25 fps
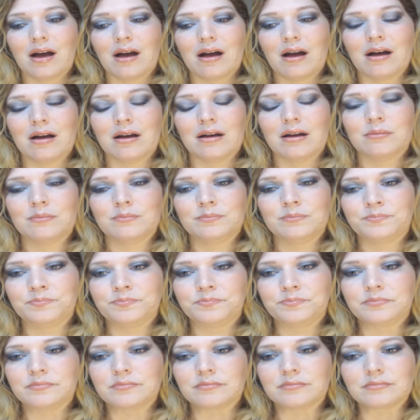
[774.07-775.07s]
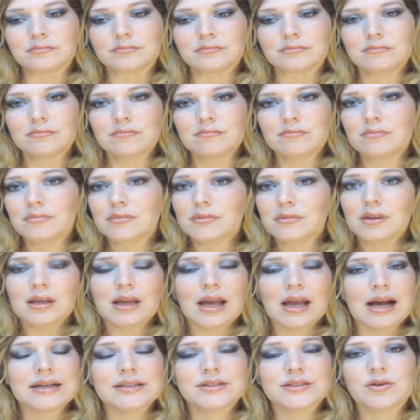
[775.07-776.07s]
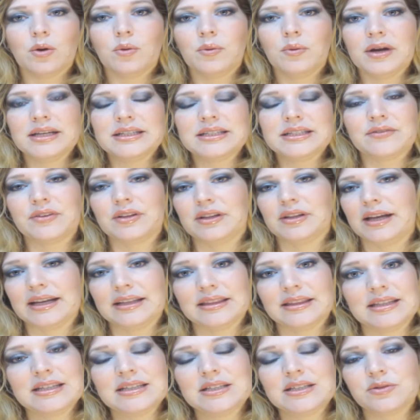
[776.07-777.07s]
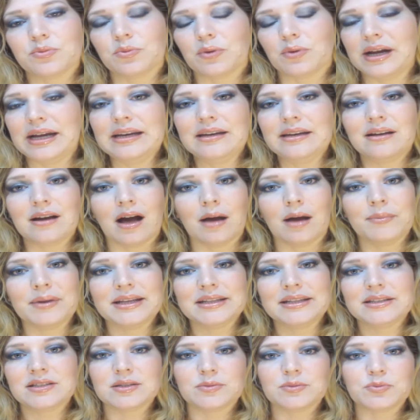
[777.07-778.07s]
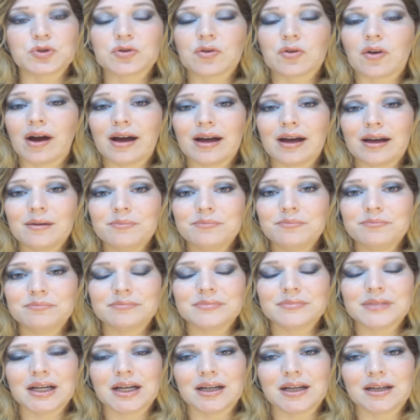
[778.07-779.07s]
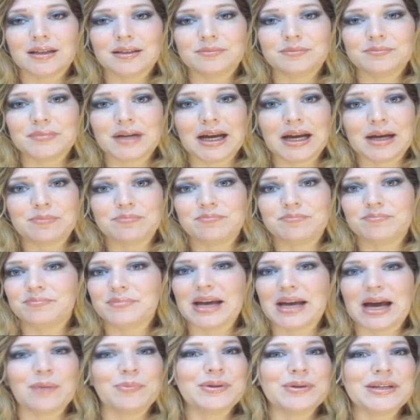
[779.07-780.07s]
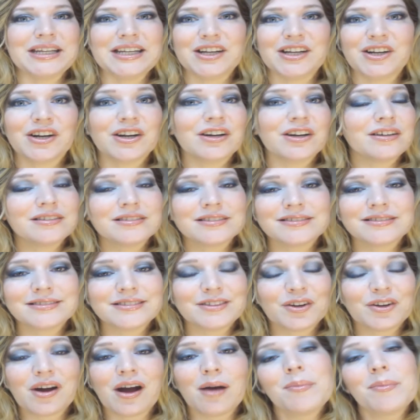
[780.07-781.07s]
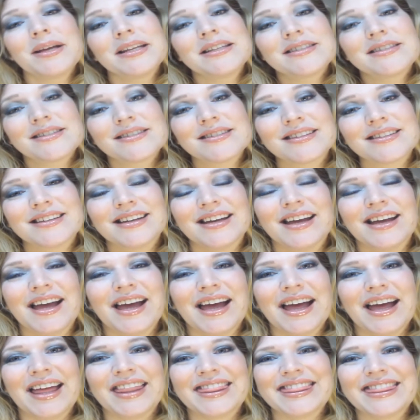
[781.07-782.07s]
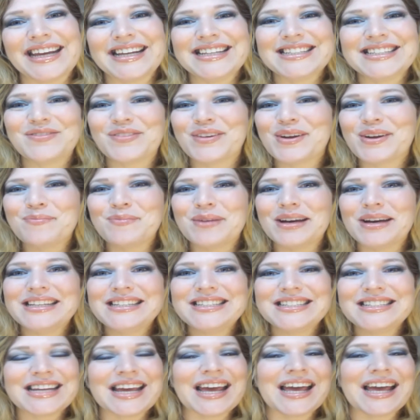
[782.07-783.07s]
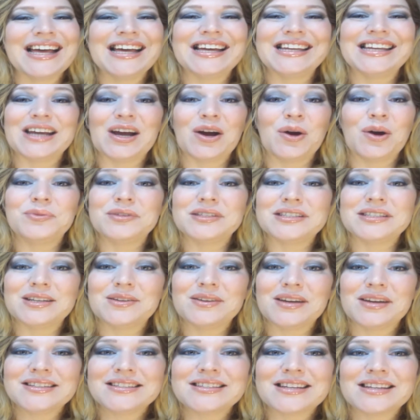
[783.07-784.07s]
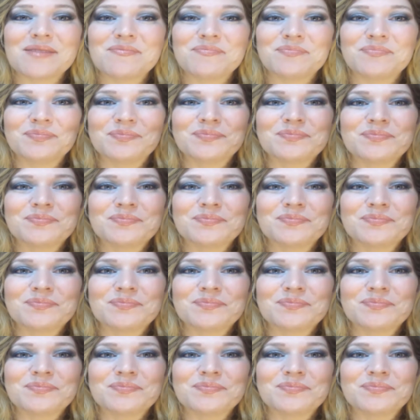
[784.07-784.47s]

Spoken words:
As always, if you like this, rate, comment, subscribe. I'm happy to hear your comments. Thanks very much, and I hope to see you next time.